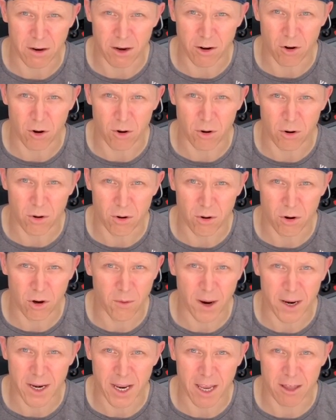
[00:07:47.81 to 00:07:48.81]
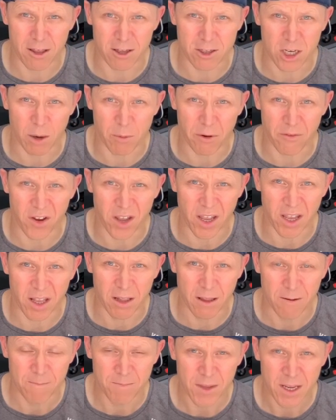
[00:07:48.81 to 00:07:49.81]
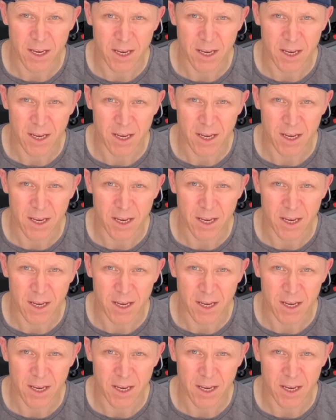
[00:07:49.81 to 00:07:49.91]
you're nowhere near the top of a hill.